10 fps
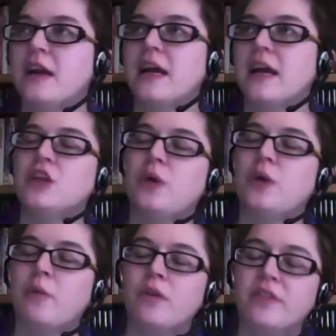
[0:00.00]
you know,
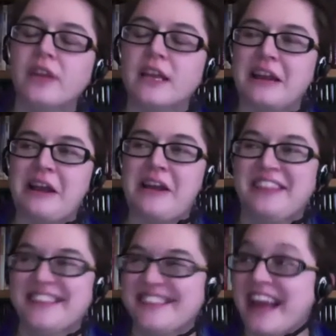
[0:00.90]
and one thing, and
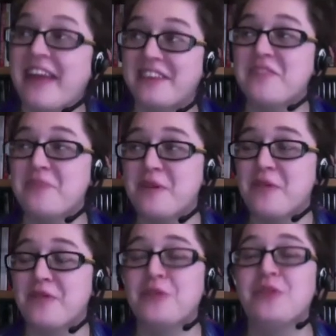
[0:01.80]
I said in my
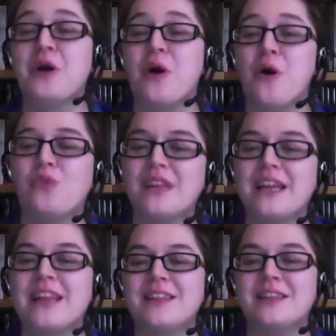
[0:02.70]
review, the
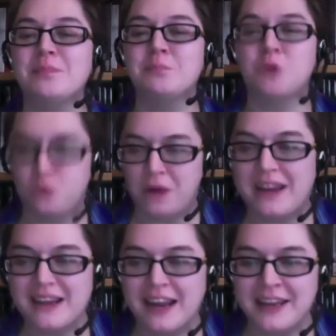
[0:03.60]
only
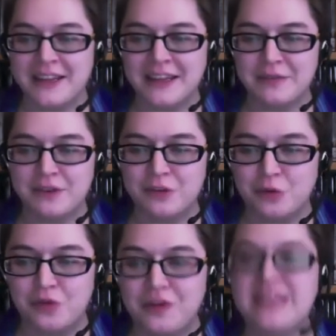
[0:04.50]
credit I can give this
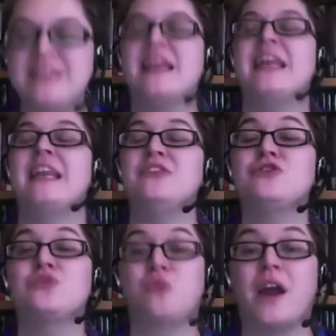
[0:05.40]
movie is it is
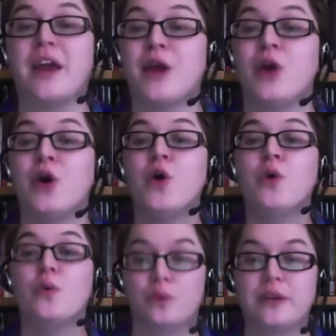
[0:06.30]
trying
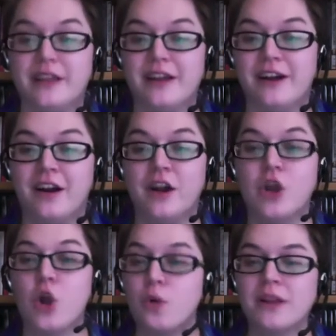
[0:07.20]
really hard.
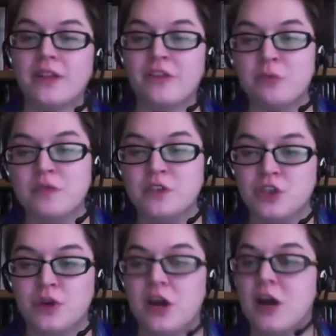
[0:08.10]
No one in this movie
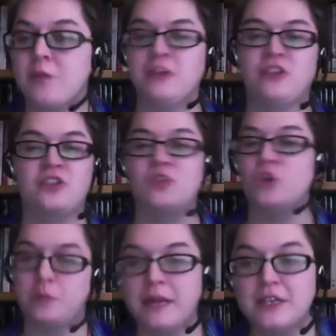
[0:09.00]
showed up and just
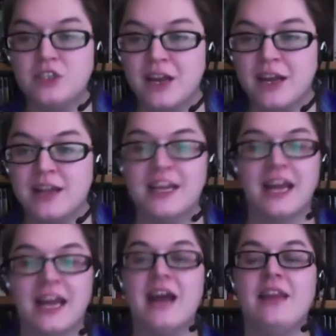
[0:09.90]
took a paycheck. Like,
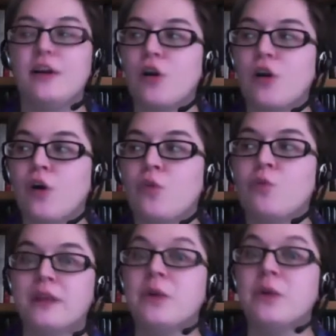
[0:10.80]
they are all
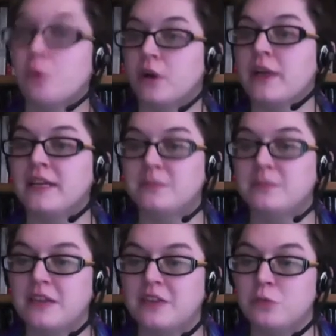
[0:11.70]
really working to
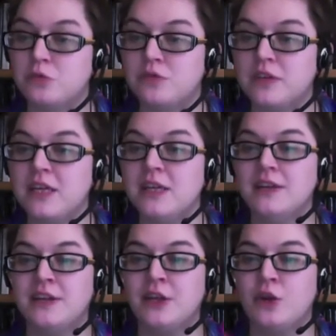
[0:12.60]
make this movie,
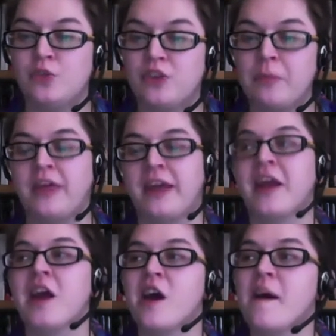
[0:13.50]
you know, something.
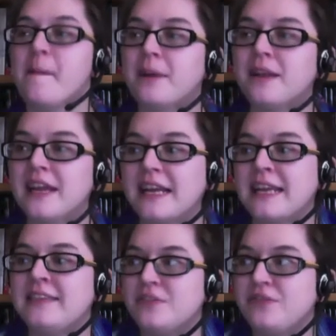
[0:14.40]
But, like,
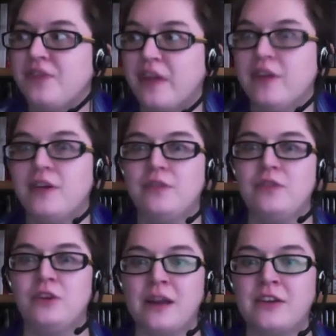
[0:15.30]
it's a failure of
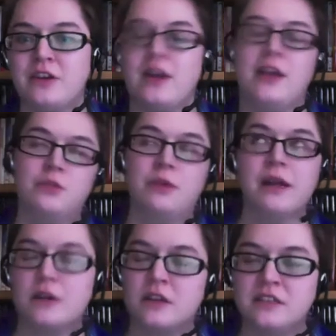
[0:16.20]
the director and the
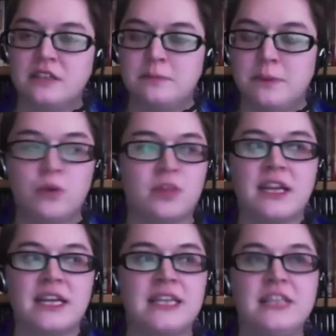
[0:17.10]
writer, because he did both.
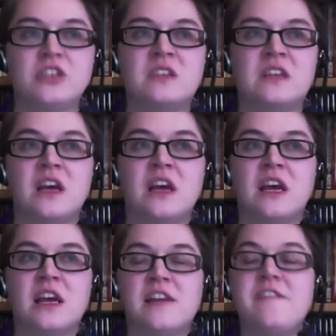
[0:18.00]
Like, he
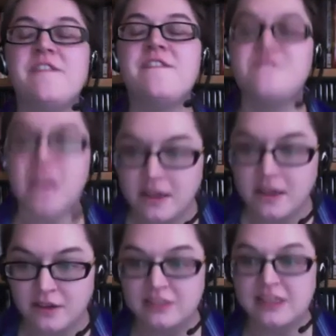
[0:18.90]

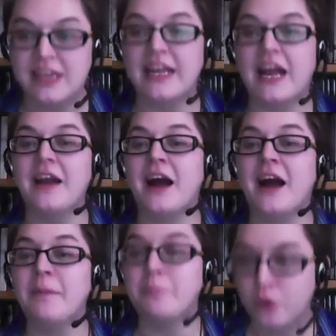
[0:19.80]
fails. Like,
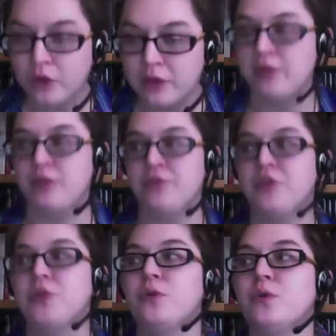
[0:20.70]
I put in my
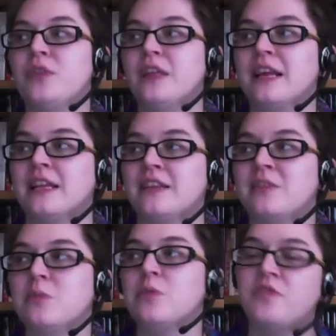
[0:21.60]
review that, like,
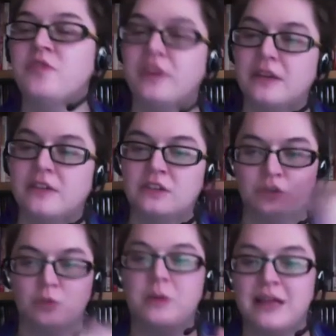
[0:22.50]
this movie fails on
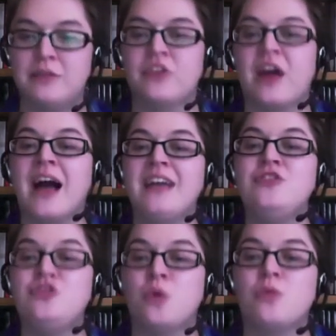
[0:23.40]
so many levels.
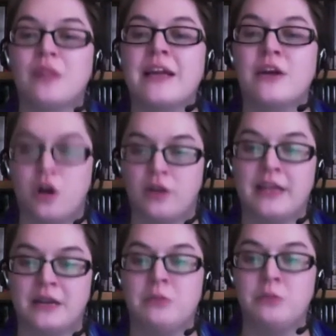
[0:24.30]
I don't like
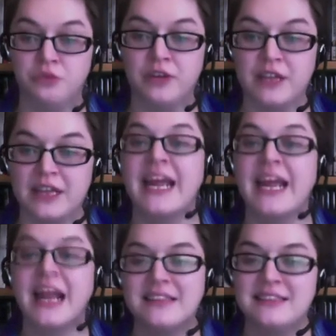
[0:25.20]
calling it a movie. Like, I
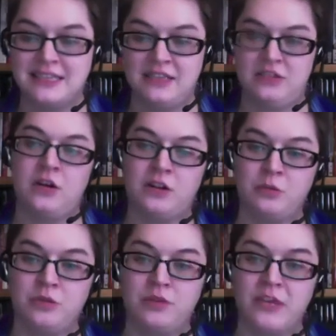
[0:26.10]
hesitate to call it a movie.